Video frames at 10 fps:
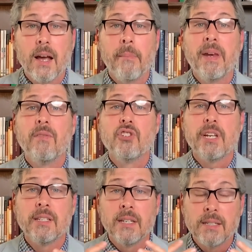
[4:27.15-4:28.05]
coming of
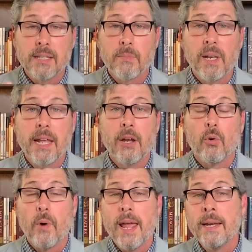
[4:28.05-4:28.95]
Jesus, his
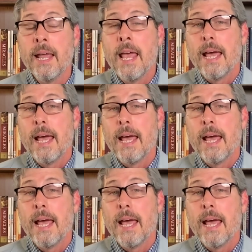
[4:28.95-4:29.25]
millennial reign.